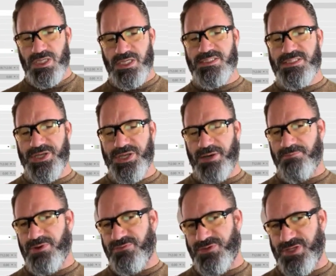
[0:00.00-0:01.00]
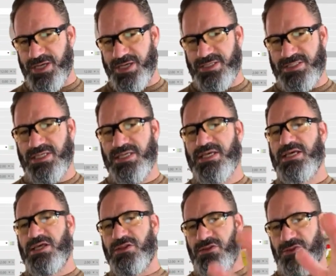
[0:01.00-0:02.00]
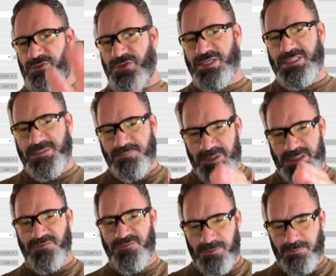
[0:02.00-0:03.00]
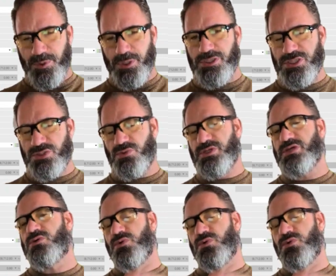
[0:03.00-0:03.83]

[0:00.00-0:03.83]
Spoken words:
is the number of days that this specific purchase order